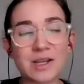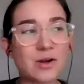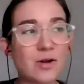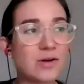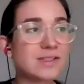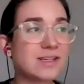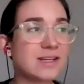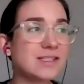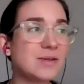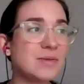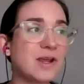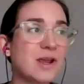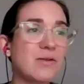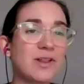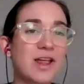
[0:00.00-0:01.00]
It's not
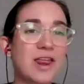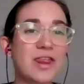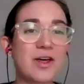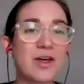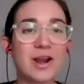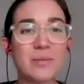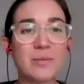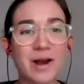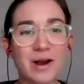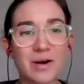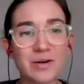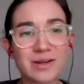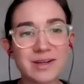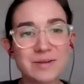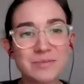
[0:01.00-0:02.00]
something I really thought
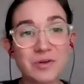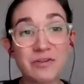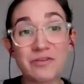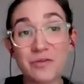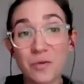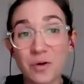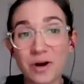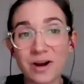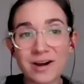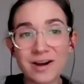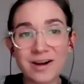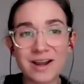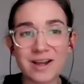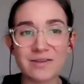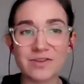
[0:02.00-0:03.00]
about
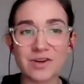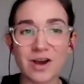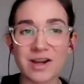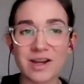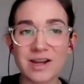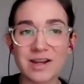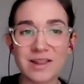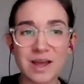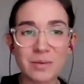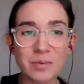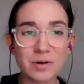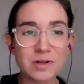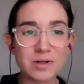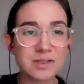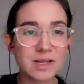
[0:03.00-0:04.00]
before kind of talking to that
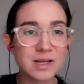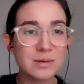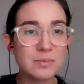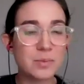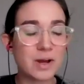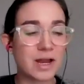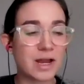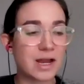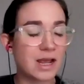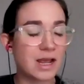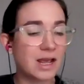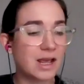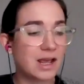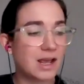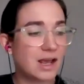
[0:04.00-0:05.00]
person, but
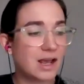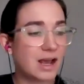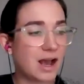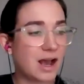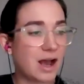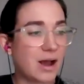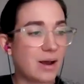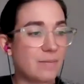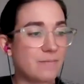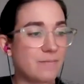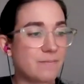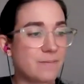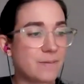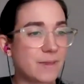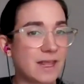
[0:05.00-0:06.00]

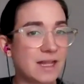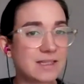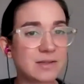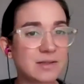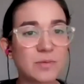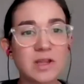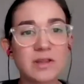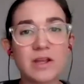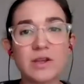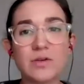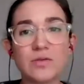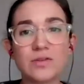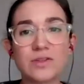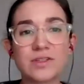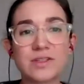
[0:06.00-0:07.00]
it's something that
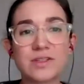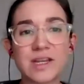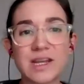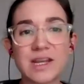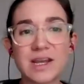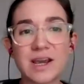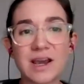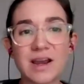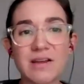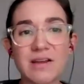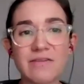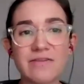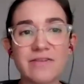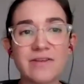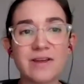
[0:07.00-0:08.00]
you see kind of